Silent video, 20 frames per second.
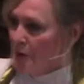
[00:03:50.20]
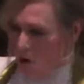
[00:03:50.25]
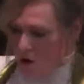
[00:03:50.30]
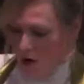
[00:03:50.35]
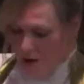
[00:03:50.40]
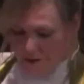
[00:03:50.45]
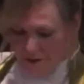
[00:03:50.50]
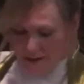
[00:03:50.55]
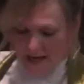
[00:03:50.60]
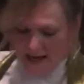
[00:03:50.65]

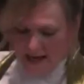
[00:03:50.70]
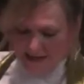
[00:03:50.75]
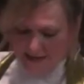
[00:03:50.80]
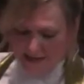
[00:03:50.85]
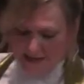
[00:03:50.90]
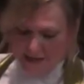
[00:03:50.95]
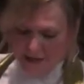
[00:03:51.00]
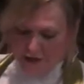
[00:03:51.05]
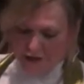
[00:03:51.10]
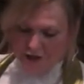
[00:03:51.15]
online
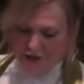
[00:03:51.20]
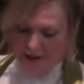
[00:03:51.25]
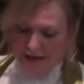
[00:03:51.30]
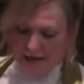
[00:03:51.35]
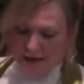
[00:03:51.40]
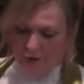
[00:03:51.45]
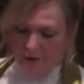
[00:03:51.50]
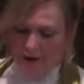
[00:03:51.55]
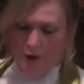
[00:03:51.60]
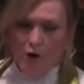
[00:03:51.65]

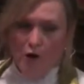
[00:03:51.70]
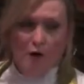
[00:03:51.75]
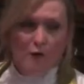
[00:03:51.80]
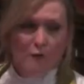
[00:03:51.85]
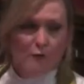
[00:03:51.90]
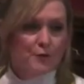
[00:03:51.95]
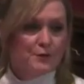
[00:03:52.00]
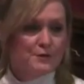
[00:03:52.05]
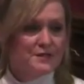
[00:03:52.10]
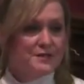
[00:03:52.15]
dictionary
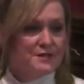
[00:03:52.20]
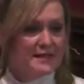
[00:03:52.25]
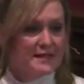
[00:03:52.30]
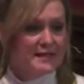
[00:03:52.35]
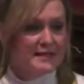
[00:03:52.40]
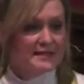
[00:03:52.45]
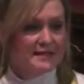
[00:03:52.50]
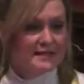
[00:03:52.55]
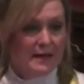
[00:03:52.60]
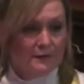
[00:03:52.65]
offers
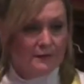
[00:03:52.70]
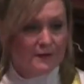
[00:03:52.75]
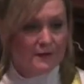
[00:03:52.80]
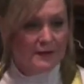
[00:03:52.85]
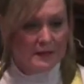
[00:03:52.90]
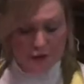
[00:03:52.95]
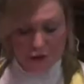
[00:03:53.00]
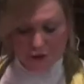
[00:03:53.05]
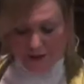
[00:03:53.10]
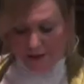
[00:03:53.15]
these
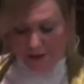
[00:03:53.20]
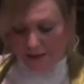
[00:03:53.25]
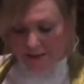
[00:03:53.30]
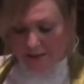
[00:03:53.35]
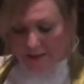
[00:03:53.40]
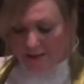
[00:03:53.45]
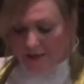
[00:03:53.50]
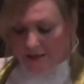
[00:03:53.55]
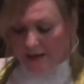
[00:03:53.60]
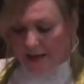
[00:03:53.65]

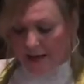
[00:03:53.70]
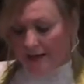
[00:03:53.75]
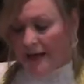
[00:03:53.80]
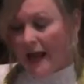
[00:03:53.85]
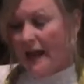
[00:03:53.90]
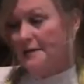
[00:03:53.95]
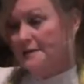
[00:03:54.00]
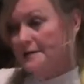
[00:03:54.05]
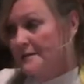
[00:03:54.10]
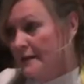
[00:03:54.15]
definitions and
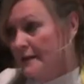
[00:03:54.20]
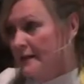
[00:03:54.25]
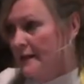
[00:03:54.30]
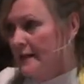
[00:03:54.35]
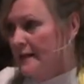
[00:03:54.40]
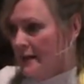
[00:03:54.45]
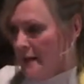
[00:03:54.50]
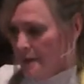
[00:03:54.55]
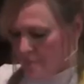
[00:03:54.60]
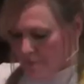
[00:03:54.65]

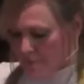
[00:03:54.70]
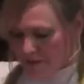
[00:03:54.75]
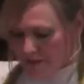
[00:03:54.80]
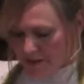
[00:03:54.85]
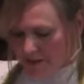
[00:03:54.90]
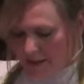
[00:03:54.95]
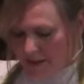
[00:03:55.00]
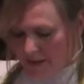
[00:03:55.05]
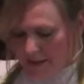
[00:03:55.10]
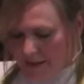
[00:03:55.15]
synonyms.
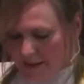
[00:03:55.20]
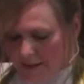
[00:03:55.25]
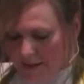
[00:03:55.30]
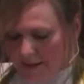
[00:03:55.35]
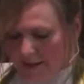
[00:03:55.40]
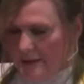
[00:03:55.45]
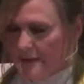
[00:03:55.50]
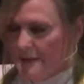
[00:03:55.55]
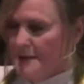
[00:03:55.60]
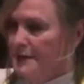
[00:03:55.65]

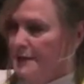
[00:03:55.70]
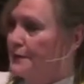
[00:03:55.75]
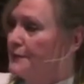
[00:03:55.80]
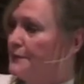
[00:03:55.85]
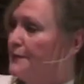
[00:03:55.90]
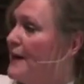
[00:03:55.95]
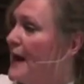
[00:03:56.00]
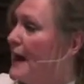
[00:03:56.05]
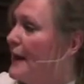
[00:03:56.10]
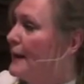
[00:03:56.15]
To
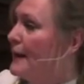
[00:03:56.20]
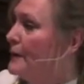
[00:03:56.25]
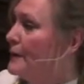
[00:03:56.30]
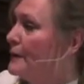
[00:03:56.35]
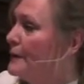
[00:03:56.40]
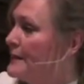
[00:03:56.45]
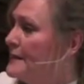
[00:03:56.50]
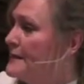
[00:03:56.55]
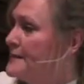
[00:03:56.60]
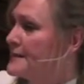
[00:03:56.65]

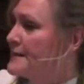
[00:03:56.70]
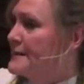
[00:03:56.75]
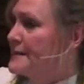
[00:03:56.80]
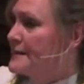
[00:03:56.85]
defile is to